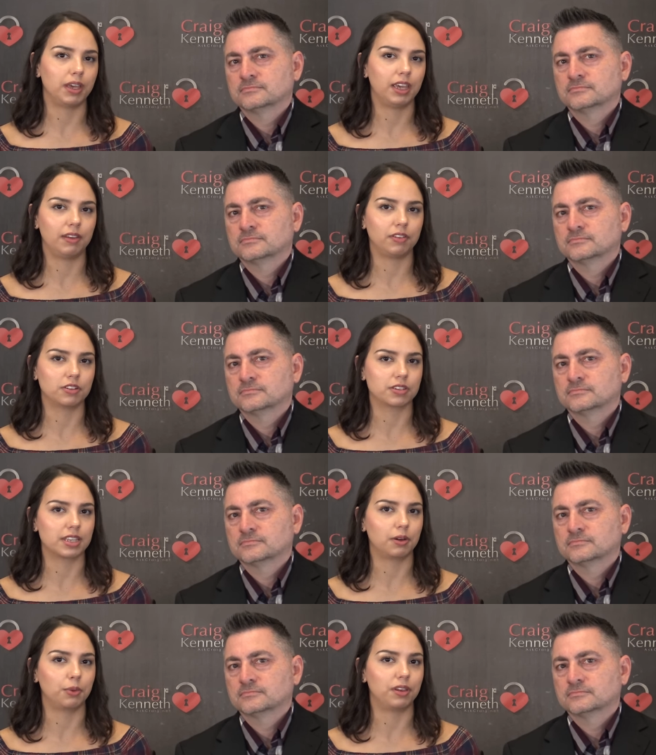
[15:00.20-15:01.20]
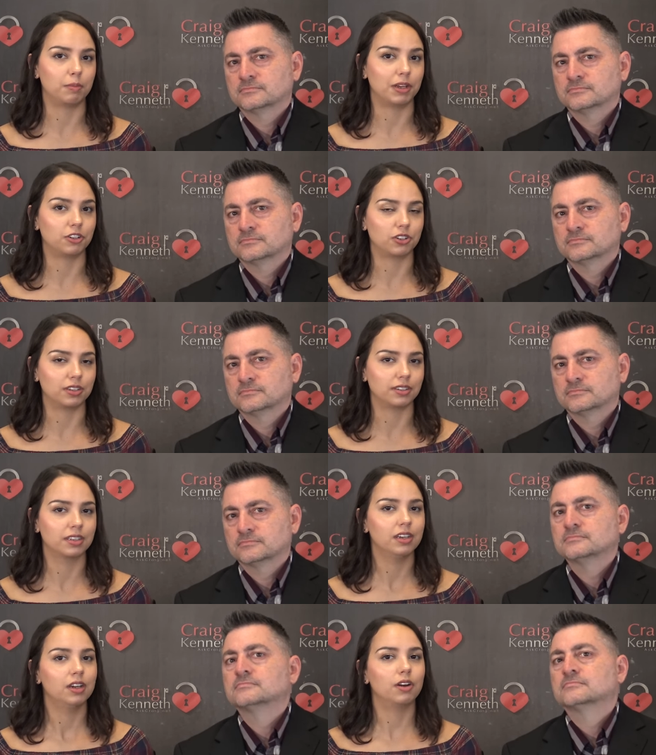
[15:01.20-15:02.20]
Speaker 1: behaviors that we'd mentioned.
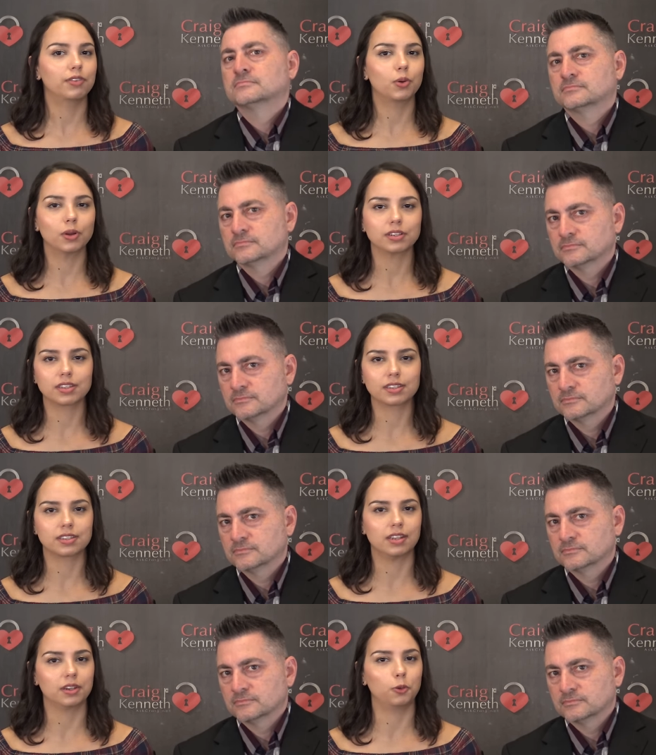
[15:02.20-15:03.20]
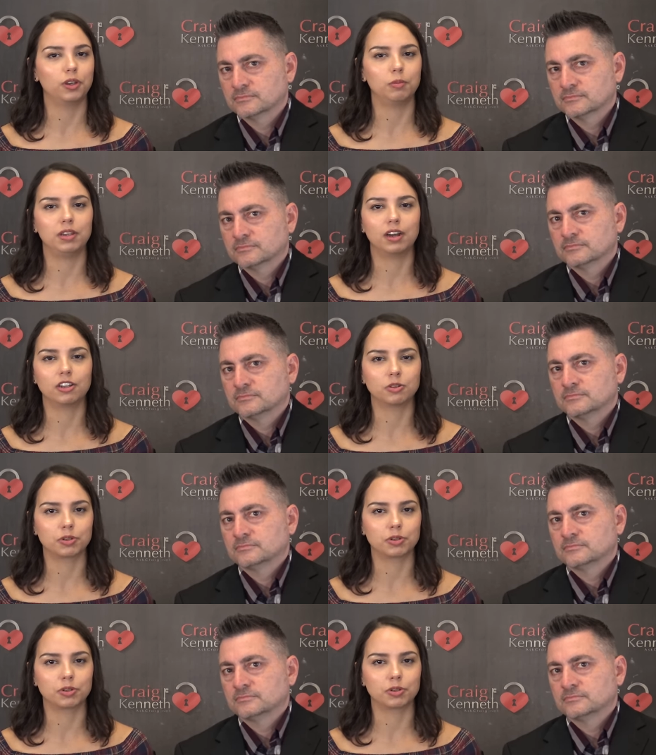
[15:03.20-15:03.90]
Of course, this is not going to be one hundred